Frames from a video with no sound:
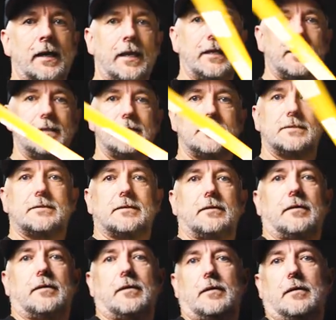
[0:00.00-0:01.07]
is
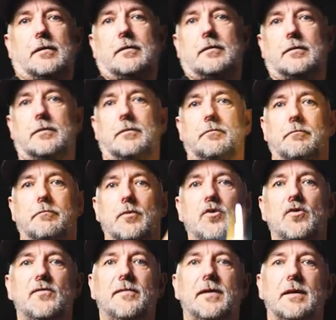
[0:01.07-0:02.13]

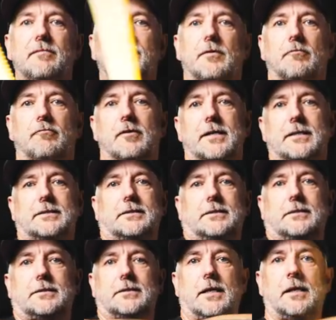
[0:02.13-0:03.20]
moving of the
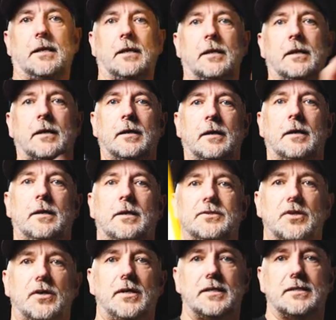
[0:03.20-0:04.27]
wrist.
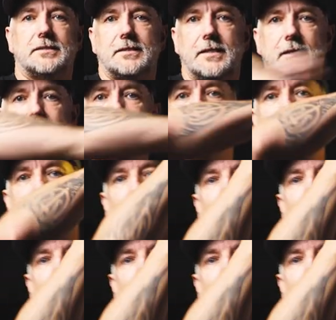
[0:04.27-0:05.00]
So you can see this,